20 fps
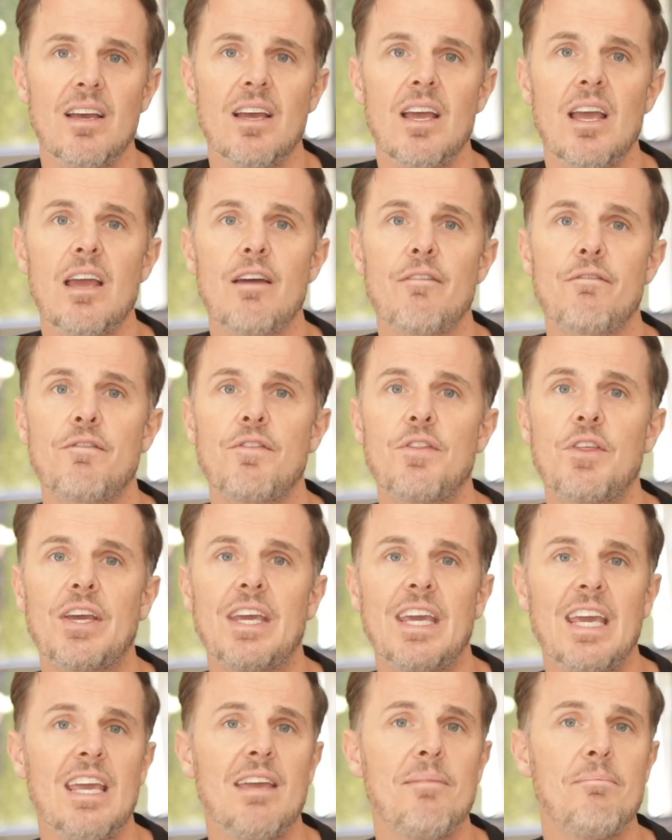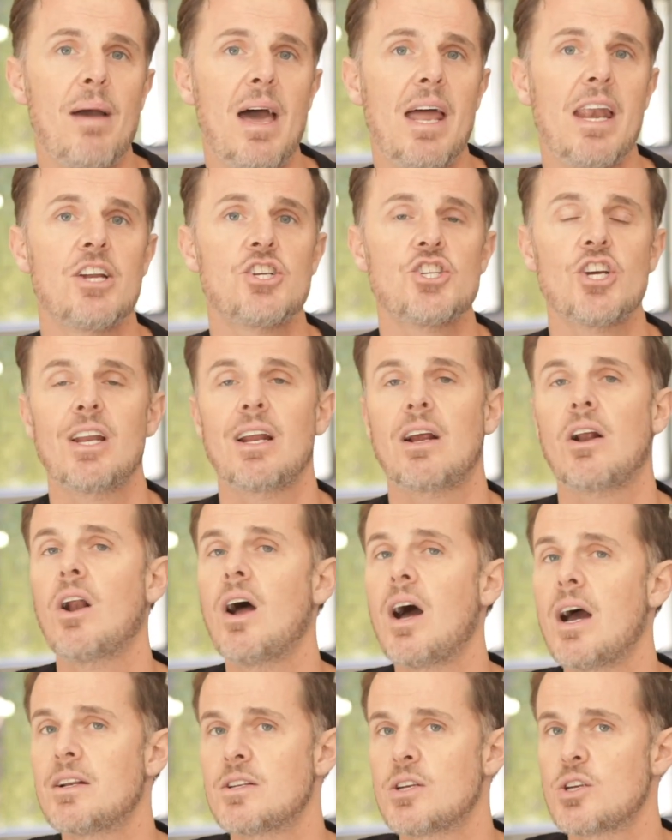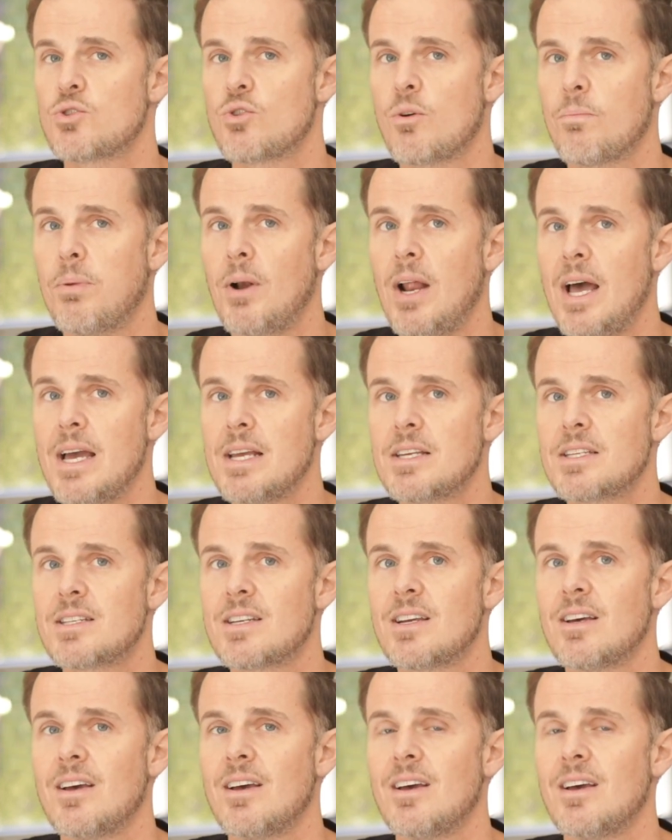If the key manager at a client is replaced,